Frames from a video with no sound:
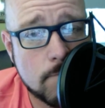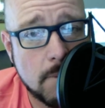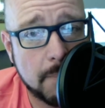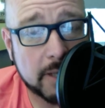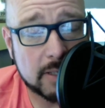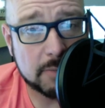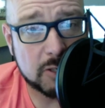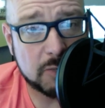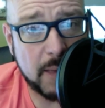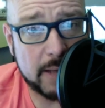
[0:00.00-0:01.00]
because I'm
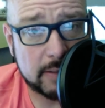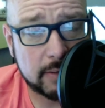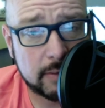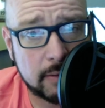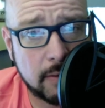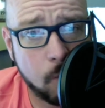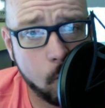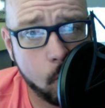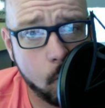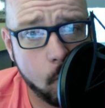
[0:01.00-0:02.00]
spent,
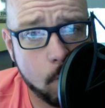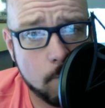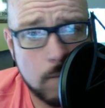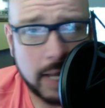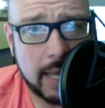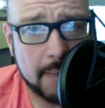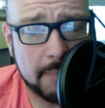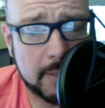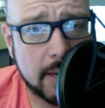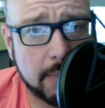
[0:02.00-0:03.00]
and I can't be
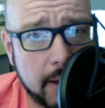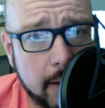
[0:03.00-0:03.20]
that way.